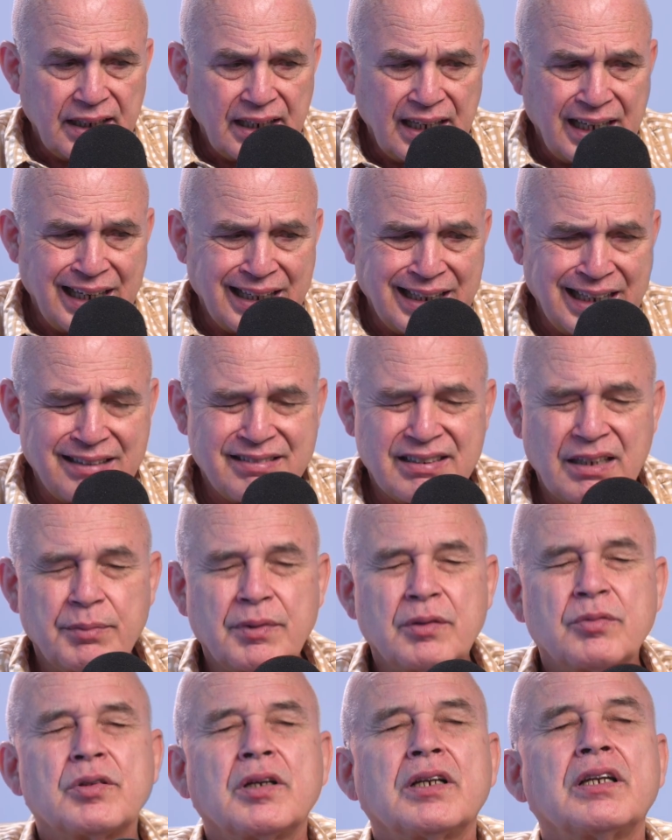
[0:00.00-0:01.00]
And then
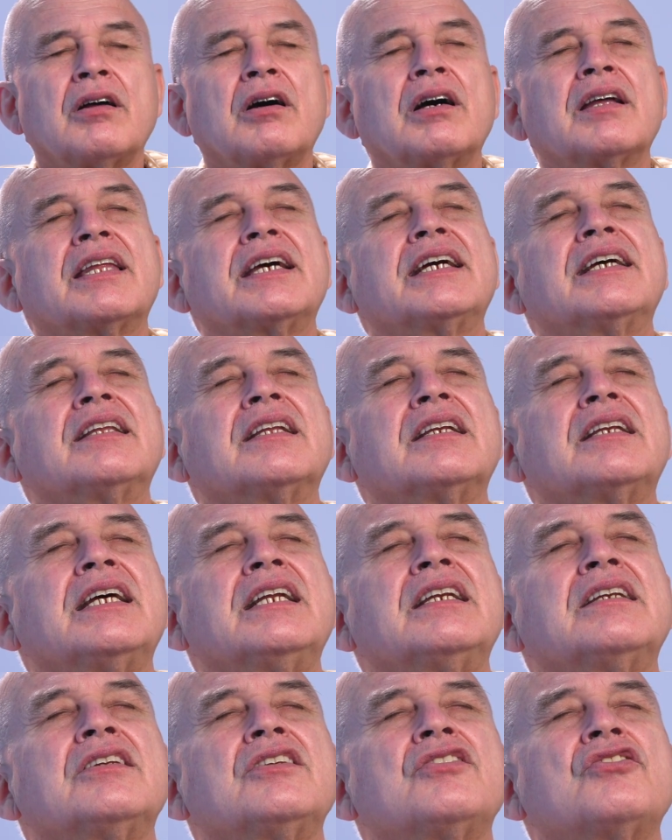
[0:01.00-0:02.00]
sometimes I lie there in the
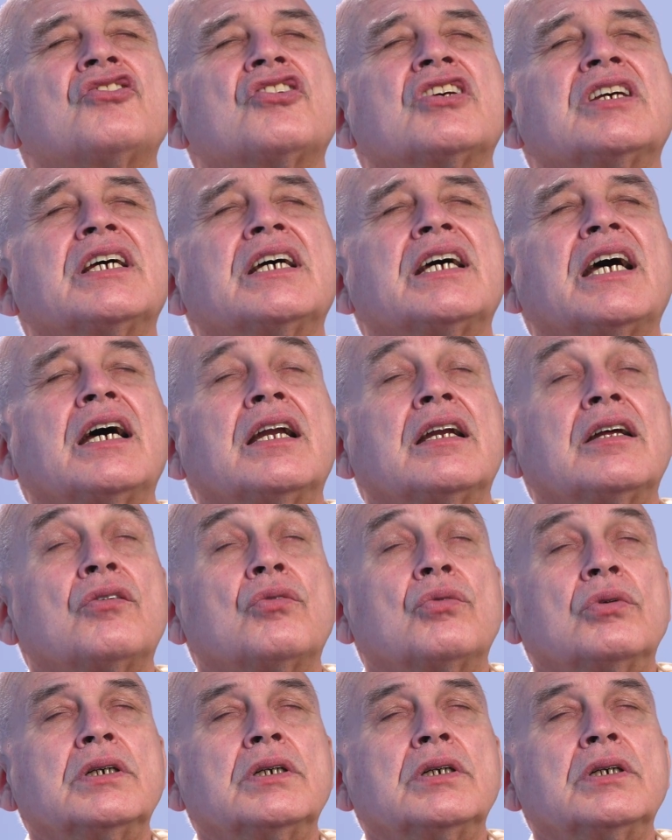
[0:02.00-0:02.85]
dentist chair and it